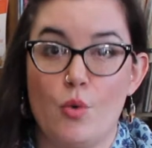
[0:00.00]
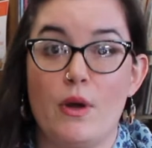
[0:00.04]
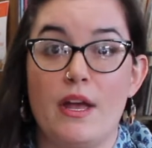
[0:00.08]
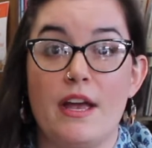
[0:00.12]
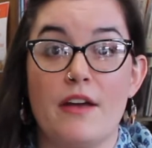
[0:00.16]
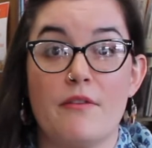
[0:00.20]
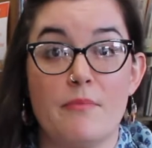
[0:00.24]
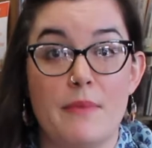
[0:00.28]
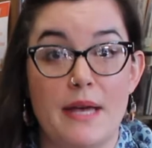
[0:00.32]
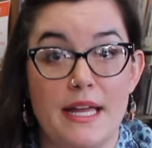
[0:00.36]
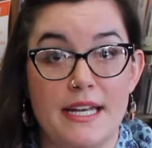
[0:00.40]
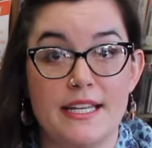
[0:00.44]

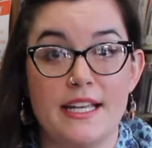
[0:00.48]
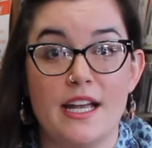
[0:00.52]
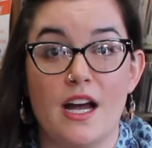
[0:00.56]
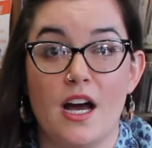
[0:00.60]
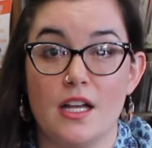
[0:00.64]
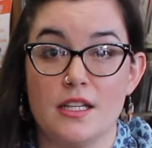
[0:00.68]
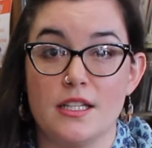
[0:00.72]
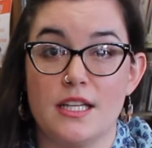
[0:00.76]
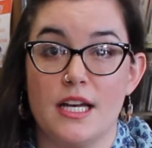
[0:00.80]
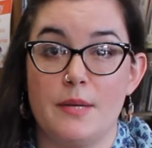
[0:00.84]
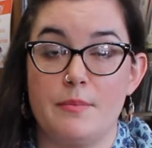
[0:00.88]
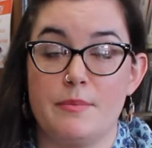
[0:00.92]
We have many
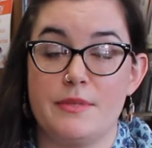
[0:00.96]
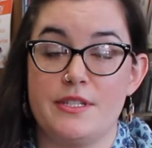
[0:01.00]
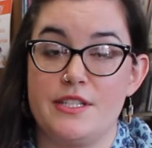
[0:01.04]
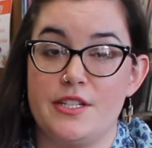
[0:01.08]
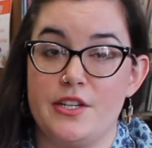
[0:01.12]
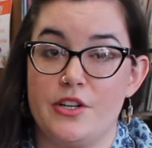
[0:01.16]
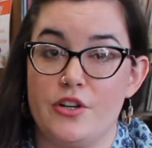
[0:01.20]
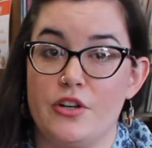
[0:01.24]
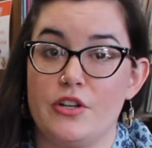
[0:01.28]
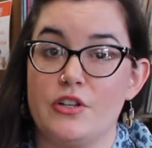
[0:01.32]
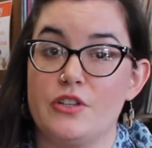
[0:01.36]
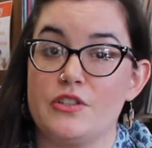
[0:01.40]
online
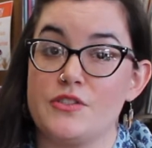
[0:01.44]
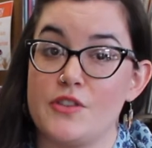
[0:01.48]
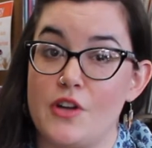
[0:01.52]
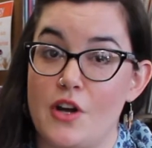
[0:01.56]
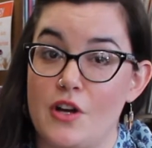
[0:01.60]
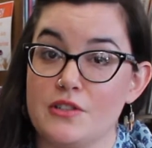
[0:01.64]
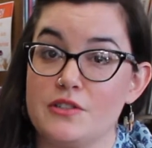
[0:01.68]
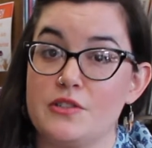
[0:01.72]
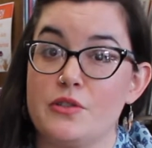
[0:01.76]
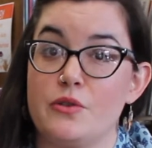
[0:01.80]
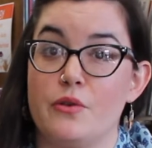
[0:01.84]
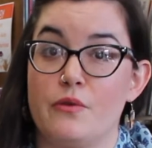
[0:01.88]
materials
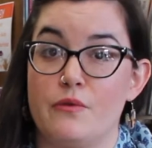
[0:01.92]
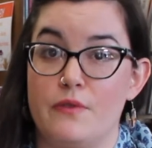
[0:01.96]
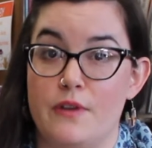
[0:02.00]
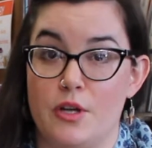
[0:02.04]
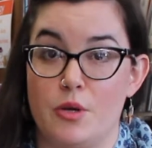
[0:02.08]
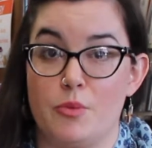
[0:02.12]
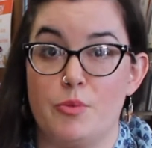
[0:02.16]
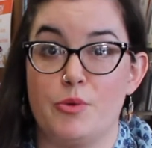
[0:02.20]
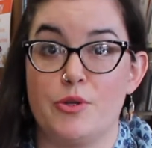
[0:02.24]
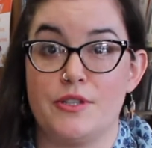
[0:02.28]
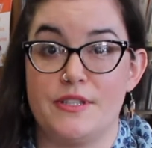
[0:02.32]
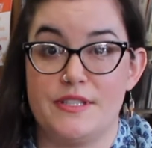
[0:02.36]
also
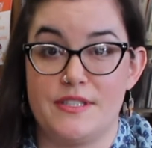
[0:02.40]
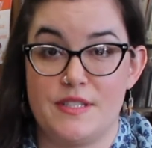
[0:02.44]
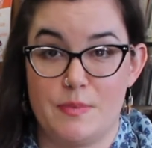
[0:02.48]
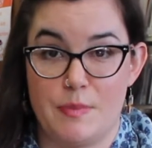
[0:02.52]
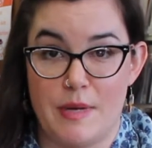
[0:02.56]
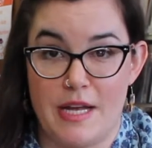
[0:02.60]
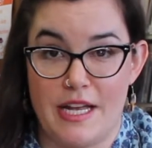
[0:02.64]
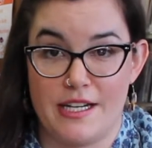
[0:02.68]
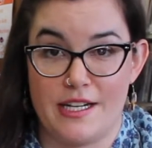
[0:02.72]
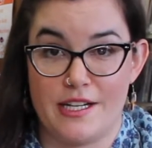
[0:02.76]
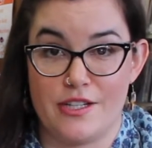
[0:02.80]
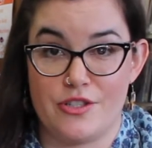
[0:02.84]
available in
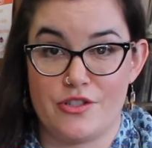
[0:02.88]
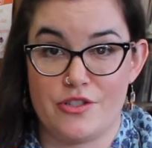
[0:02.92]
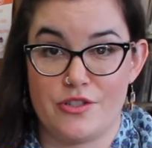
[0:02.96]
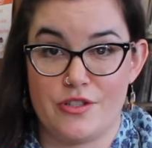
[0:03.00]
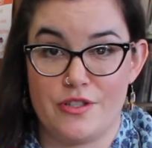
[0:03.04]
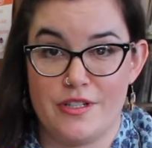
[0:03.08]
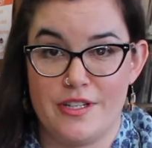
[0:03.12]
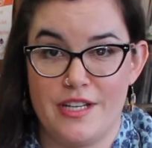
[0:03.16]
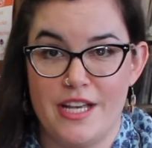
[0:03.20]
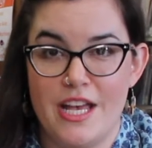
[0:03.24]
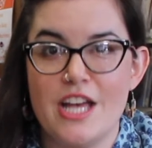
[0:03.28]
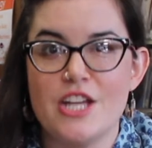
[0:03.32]

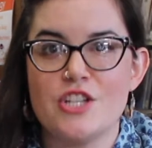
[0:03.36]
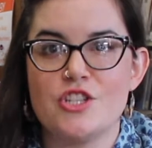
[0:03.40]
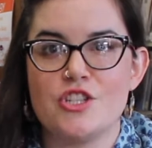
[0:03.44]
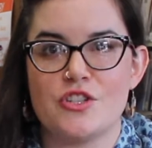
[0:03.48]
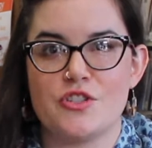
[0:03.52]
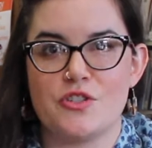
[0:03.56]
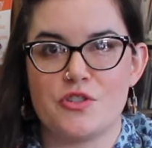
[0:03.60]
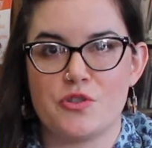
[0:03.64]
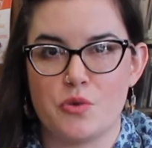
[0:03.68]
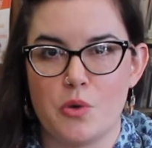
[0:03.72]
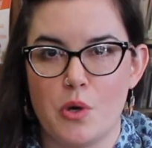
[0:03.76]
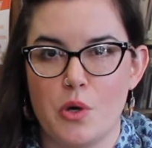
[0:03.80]
Spanish.
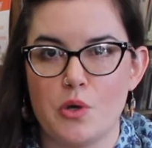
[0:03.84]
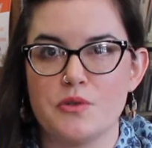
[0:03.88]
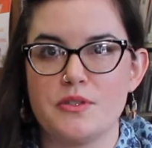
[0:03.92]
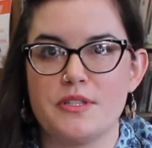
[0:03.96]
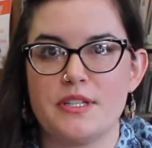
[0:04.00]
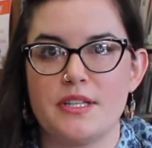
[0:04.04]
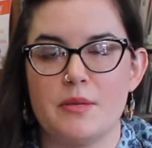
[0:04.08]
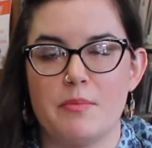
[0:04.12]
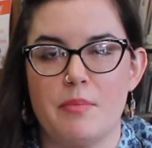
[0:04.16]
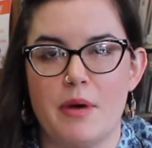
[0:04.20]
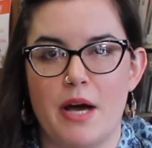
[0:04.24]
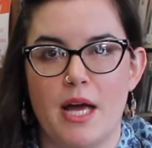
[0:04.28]
Just scroll
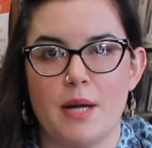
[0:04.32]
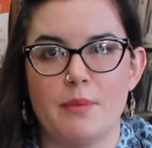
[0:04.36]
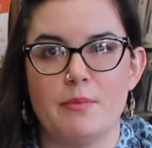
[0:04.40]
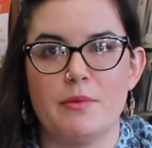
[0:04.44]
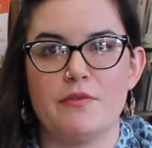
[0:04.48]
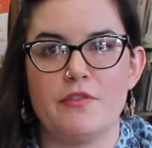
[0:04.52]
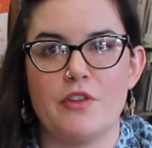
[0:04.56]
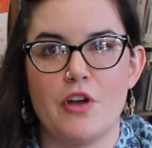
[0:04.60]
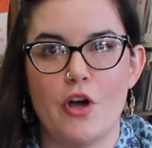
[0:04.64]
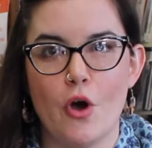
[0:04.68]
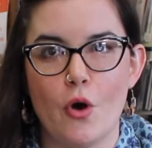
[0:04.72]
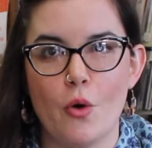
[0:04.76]
to the
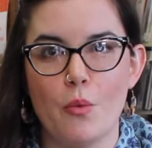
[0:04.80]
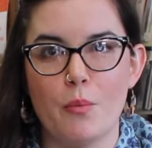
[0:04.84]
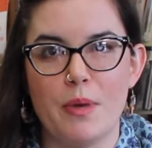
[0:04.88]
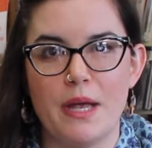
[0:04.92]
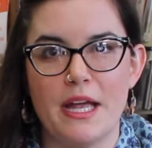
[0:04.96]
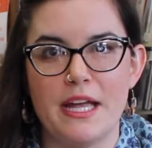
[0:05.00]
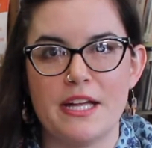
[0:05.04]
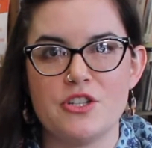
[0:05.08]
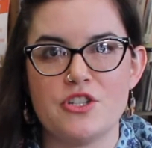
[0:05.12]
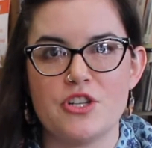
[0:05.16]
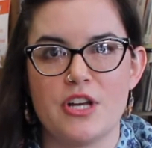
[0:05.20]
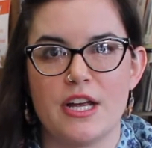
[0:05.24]
bottom of the
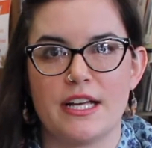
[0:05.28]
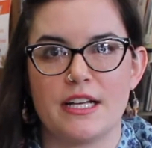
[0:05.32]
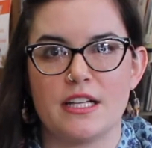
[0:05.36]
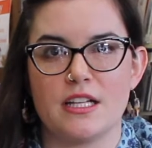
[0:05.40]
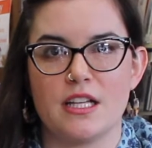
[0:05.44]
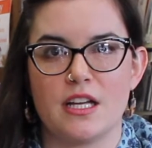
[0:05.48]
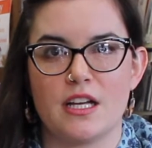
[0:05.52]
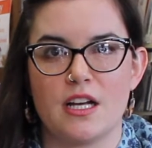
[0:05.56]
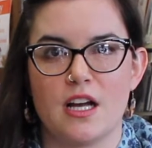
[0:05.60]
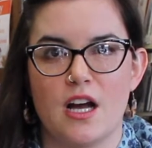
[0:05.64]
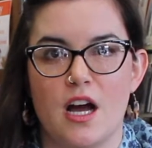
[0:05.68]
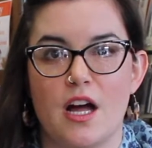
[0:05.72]
homepage and
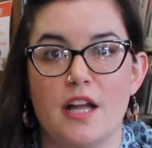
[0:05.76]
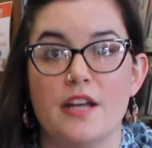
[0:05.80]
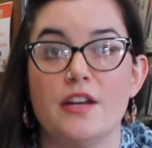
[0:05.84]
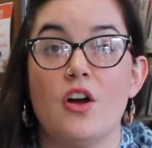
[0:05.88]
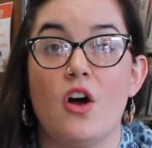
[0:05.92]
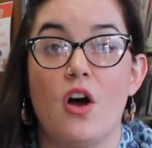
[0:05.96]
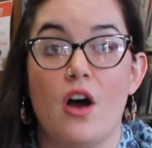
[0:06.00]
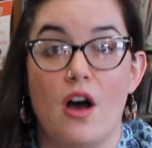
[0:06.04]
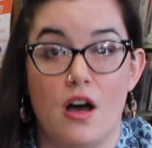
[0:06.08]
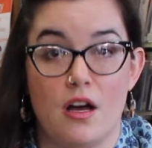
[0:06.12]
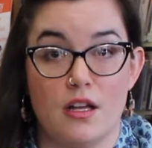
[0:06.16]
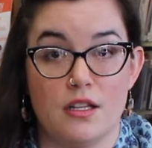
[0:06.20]
click
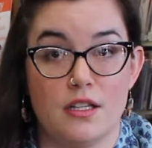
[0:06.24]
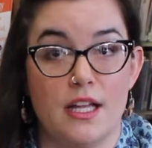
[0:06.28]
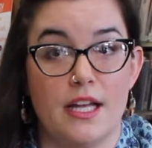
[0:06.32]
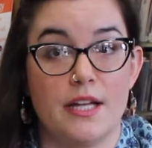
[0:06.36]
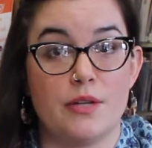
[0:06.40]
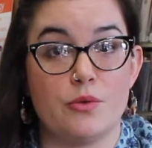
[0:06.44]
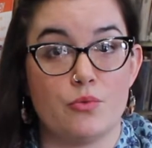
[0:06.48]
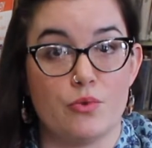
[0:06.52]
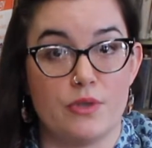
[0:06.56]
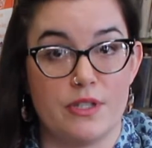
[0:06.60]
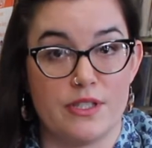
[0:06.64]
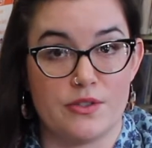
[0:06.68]
on
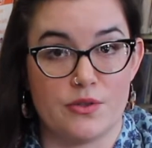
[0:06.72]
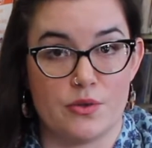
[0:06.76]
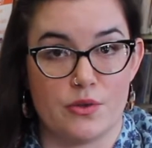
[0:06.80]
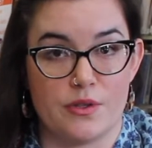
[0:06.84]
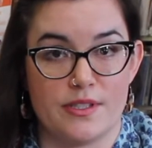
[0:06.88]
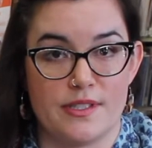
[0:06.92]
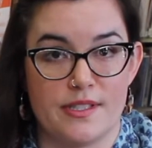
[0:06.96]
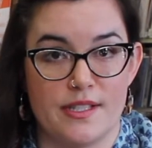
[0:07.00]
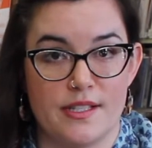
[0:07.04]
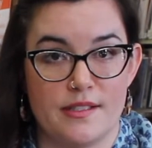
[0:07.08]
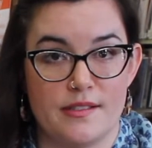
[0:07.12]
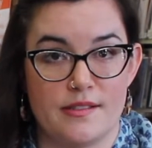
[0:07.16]
Online
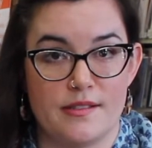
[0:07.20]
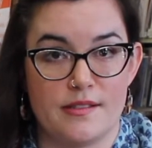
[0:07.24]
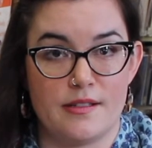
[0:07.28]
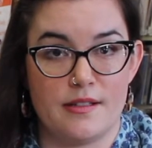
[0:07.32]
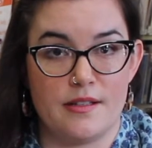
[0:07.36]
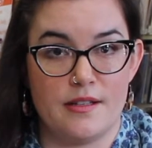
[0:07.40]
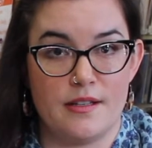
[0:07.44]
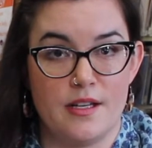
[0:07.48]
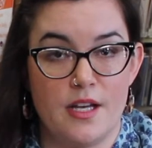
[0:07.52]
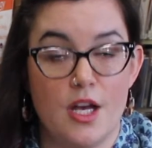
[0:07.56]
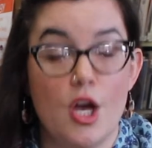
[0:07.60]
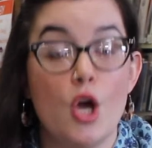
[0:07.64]

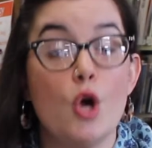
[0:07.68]
Resources.